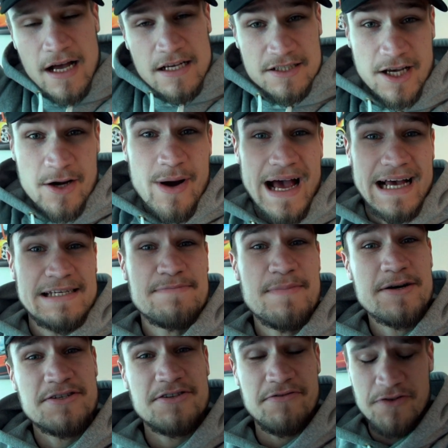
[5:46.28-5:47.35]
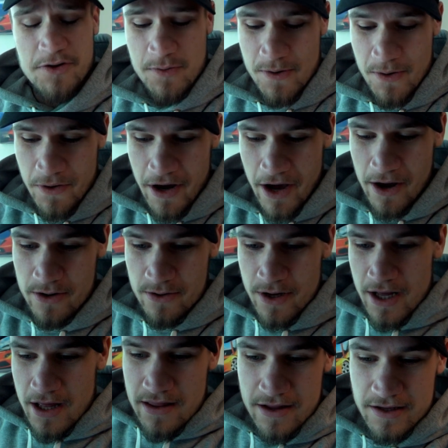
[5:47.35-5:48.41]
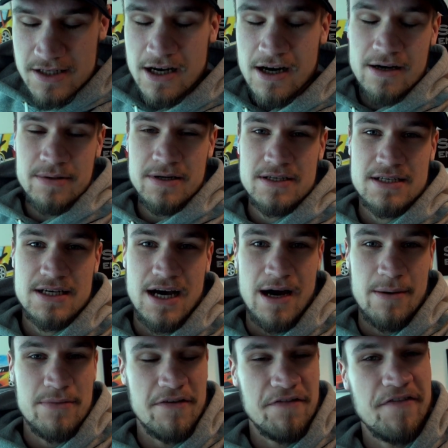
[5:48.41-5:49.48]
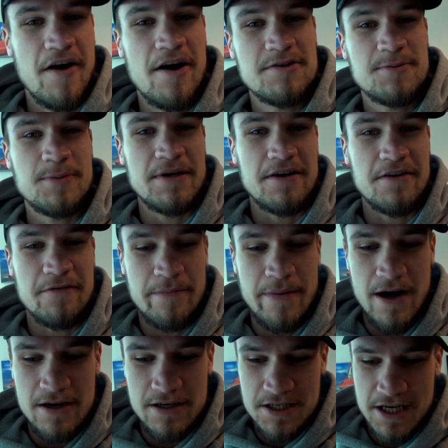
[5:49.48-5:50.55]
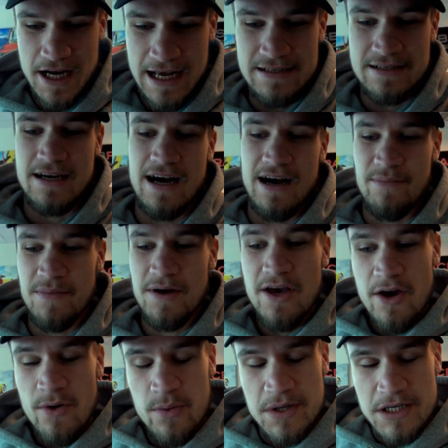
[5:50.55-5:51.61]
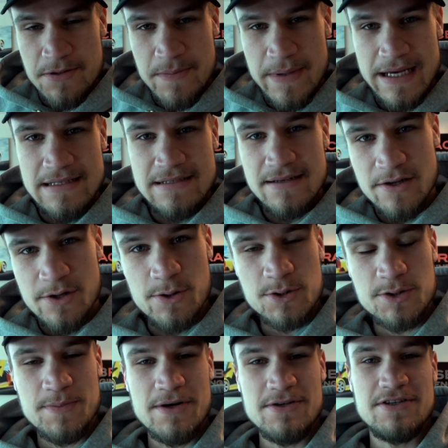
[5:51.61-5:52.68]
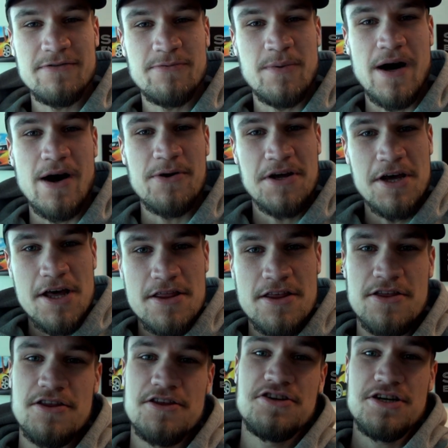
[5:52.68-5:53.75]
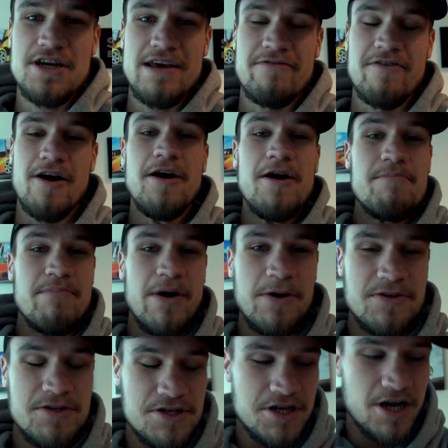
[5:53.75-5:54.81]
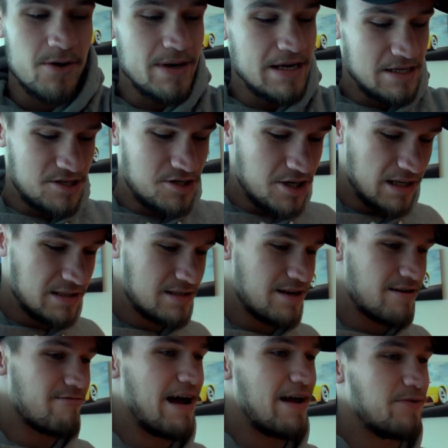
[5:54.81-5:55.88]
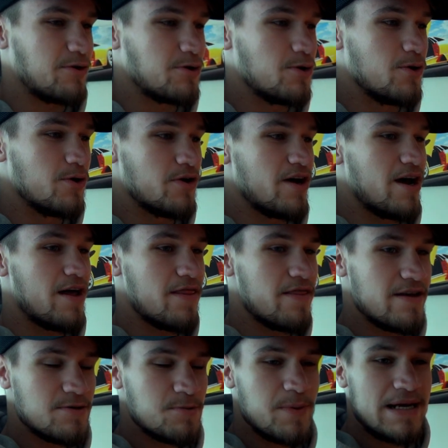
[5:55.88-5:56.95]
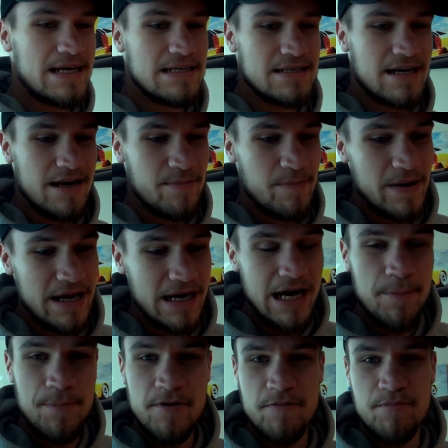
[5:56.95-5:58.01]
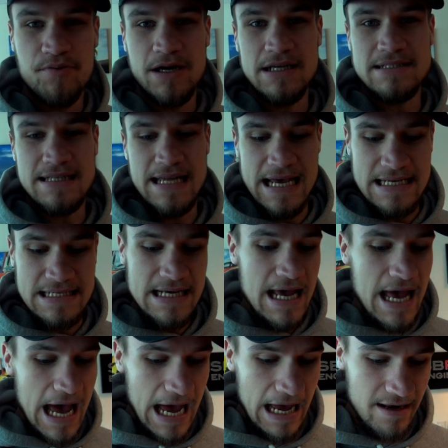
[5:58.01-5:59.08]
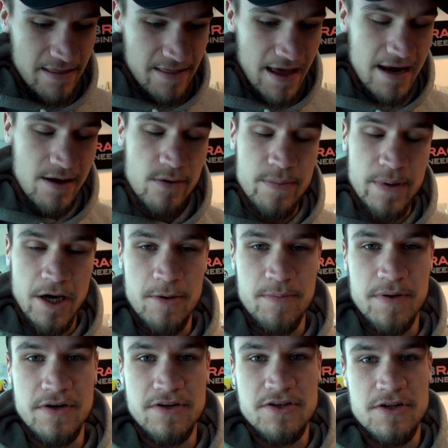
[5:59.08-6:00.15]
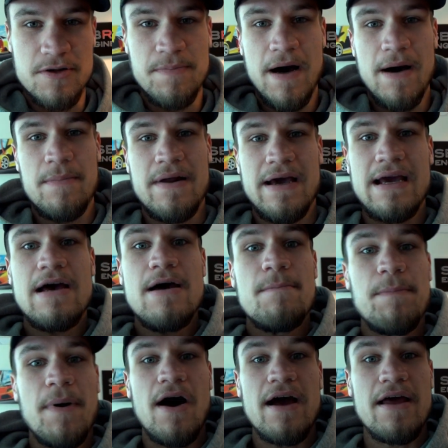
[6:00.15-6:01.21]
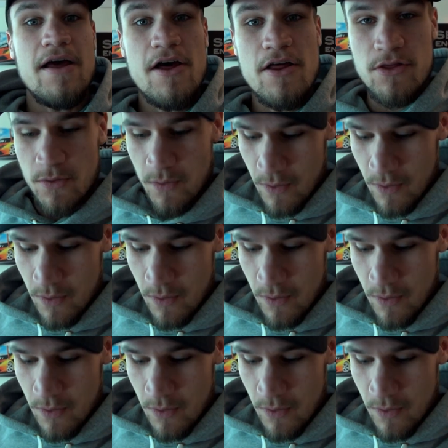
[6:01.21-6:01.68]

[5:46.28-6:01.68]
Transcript: So as most of you will know, the time has come, the first week of March has come, which means in the automotive world, the Geneva Motor Show is just around the corner, and this week is going to be a couple of press days, and then it will be open to the public by the